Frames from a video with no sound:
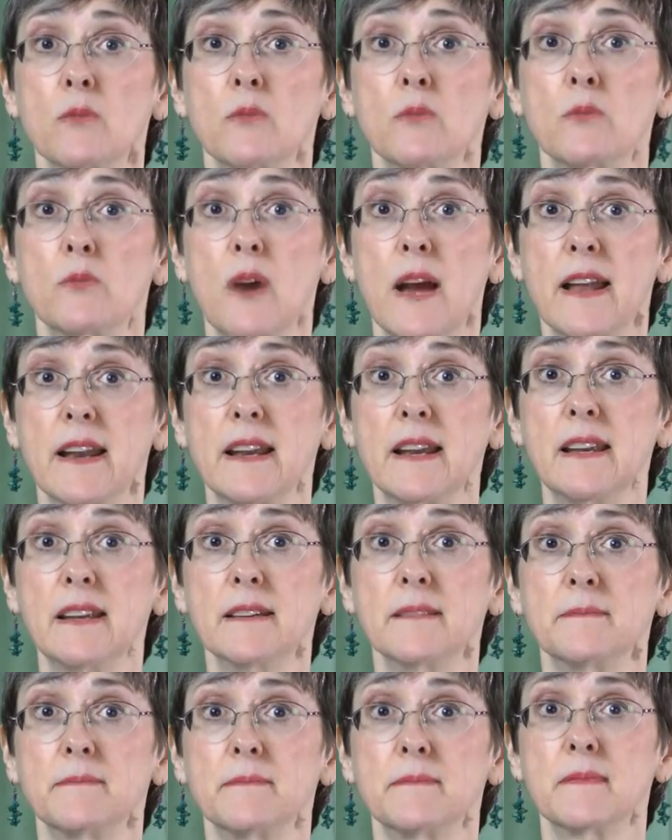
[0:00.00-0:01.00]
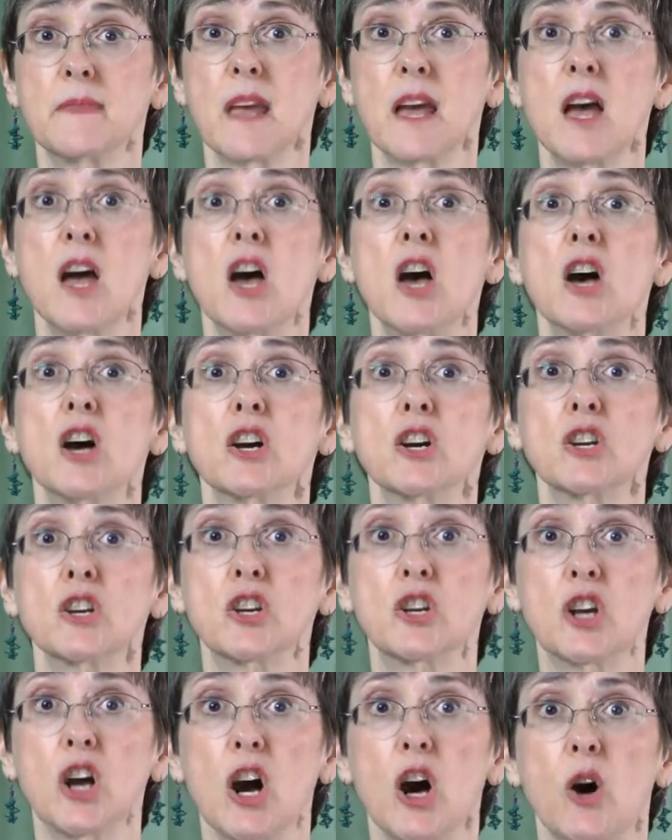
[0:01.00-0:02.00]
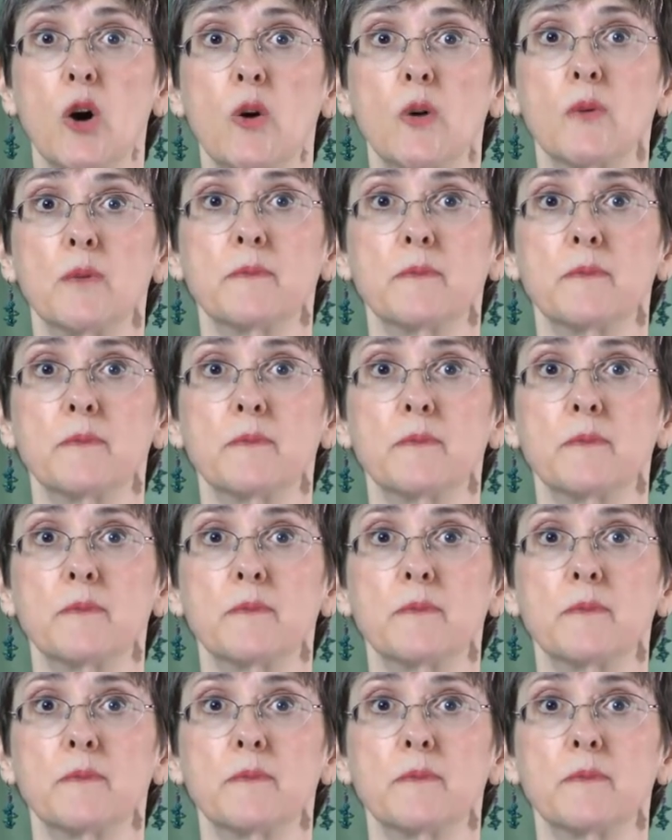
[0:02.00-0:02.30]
Ready? Go!